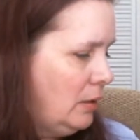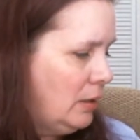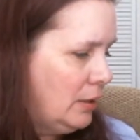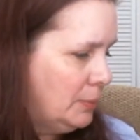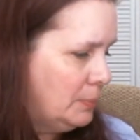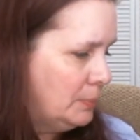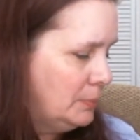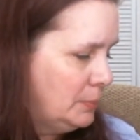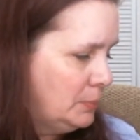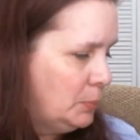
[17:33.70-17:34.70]
Um,
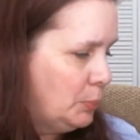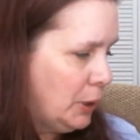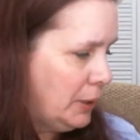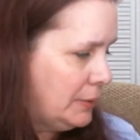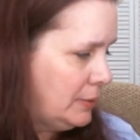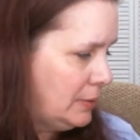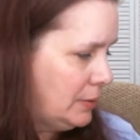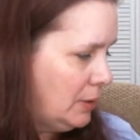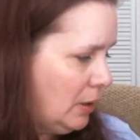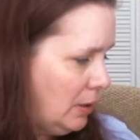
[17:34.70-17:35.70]
but
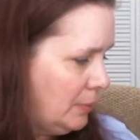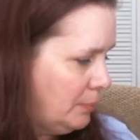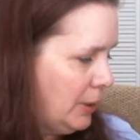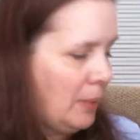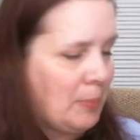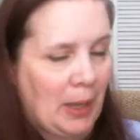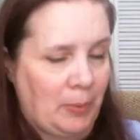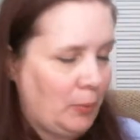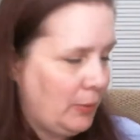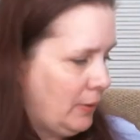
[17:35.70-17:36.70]
uh, but I'm
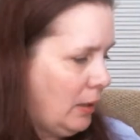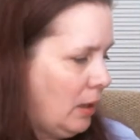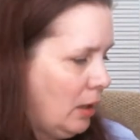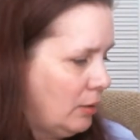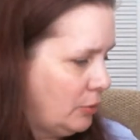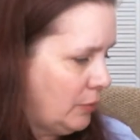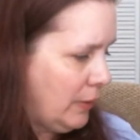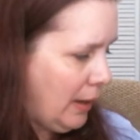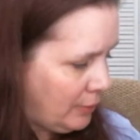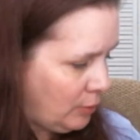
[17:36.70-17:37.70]
happy with ten dollars for
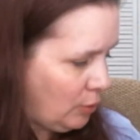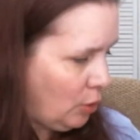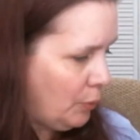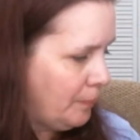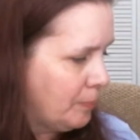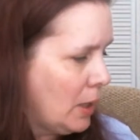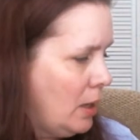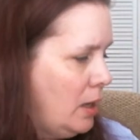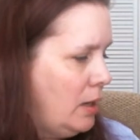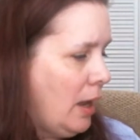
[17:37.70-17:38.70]
that. So
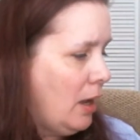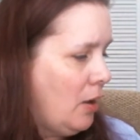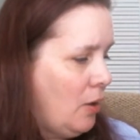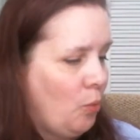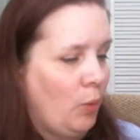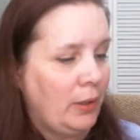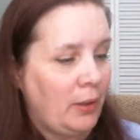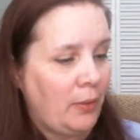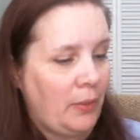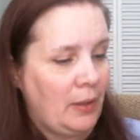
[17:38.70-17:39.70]
now one of
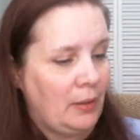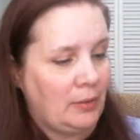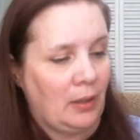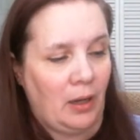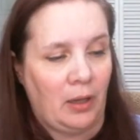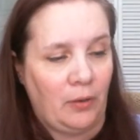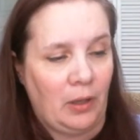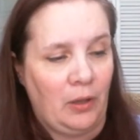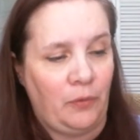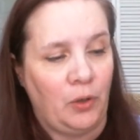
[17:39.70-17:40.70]
the things that
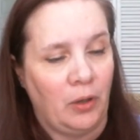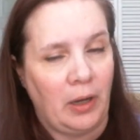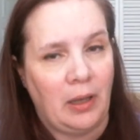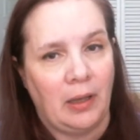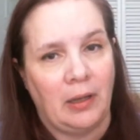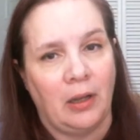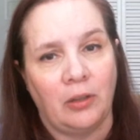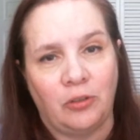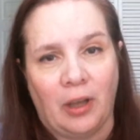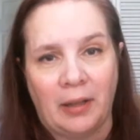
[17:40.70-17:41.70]
if you're in
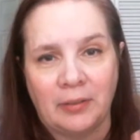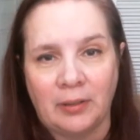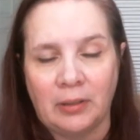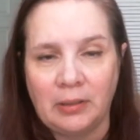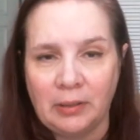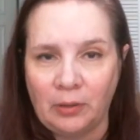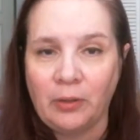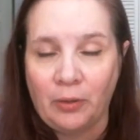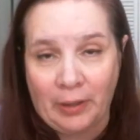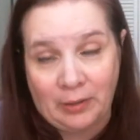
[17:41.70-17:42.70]
Jocelyn
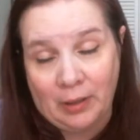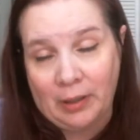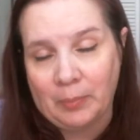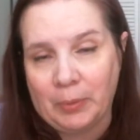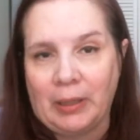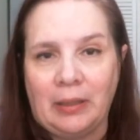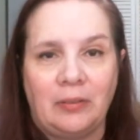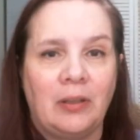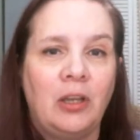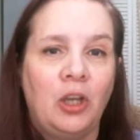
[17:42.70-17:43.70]
the Crazy Lamp
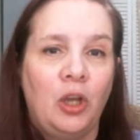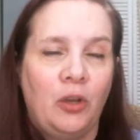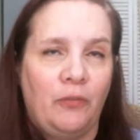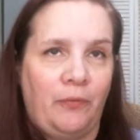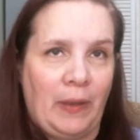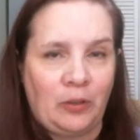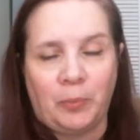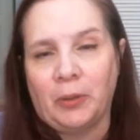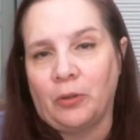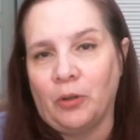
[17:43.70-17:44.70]
Ladies
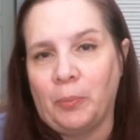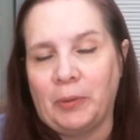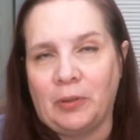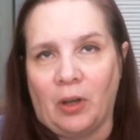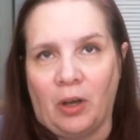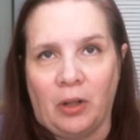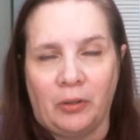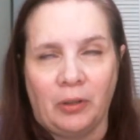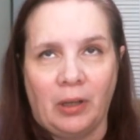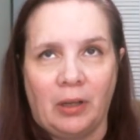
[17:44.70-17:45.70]
Facebook group, it's
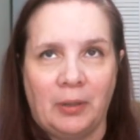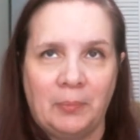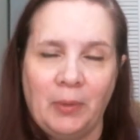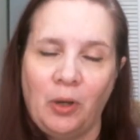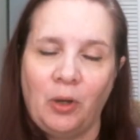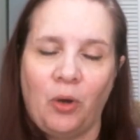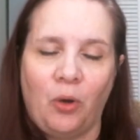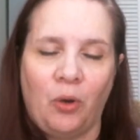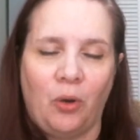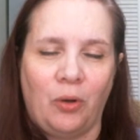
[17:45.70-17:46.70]
called um,
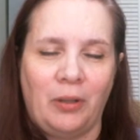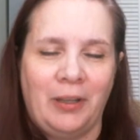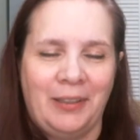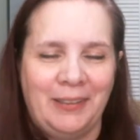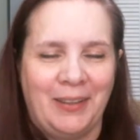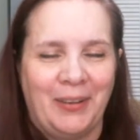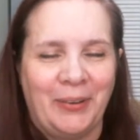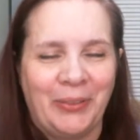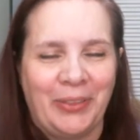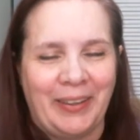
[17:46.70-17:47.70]

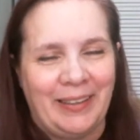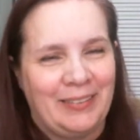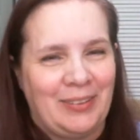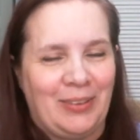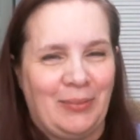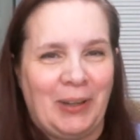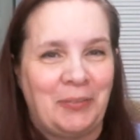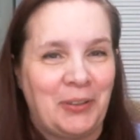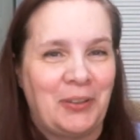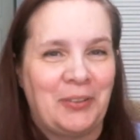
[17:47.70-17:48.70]
all things
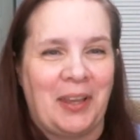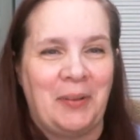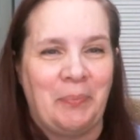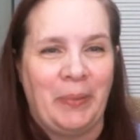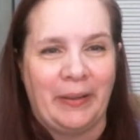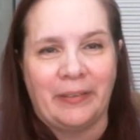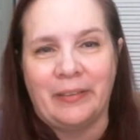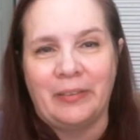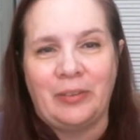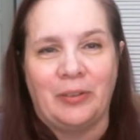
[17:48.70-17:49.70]
thrifters and
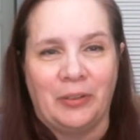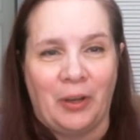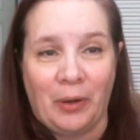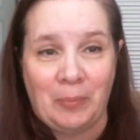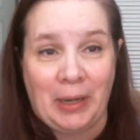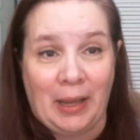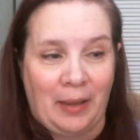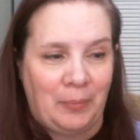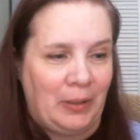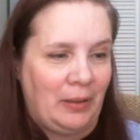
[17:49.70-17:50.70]
pickers. You'll know I'm an
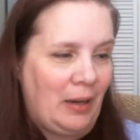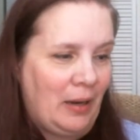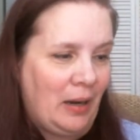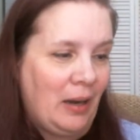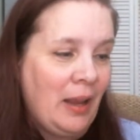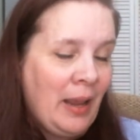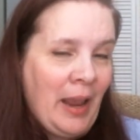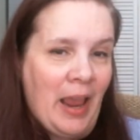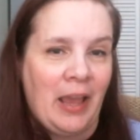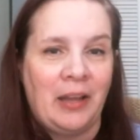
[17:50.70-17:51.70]
admin there.
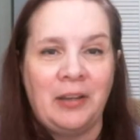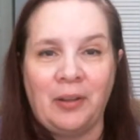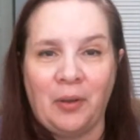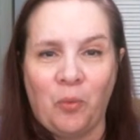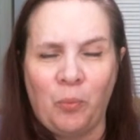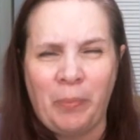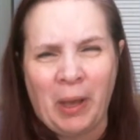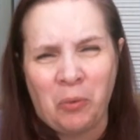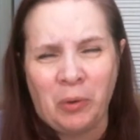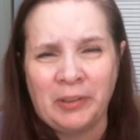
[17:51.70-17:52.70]
And
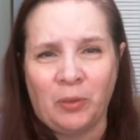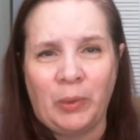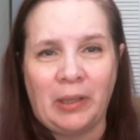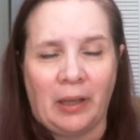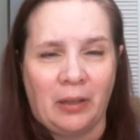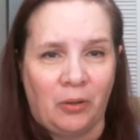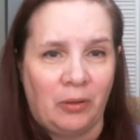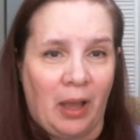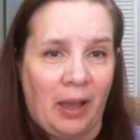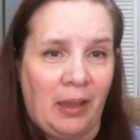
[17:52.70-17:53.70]
about once a week, I go
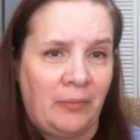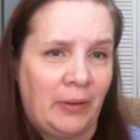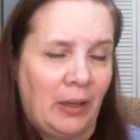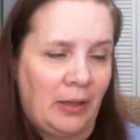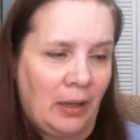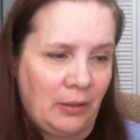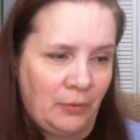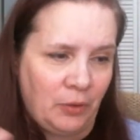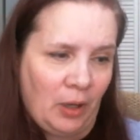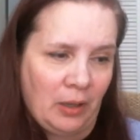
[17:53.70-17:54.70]
live and I kind of
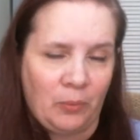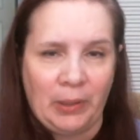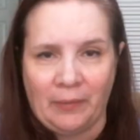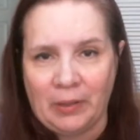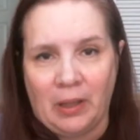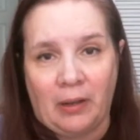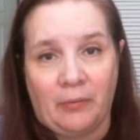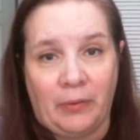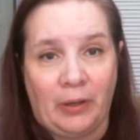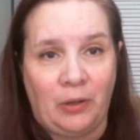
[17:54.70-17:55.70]
talk. We have a lot
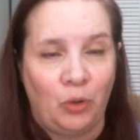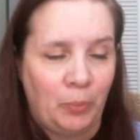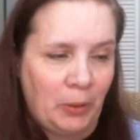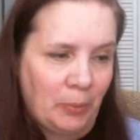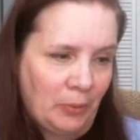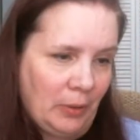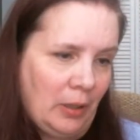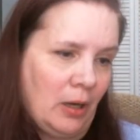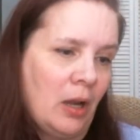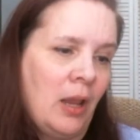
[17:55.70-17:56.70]
of very new people in
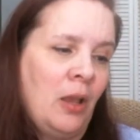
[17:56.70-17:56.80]
there.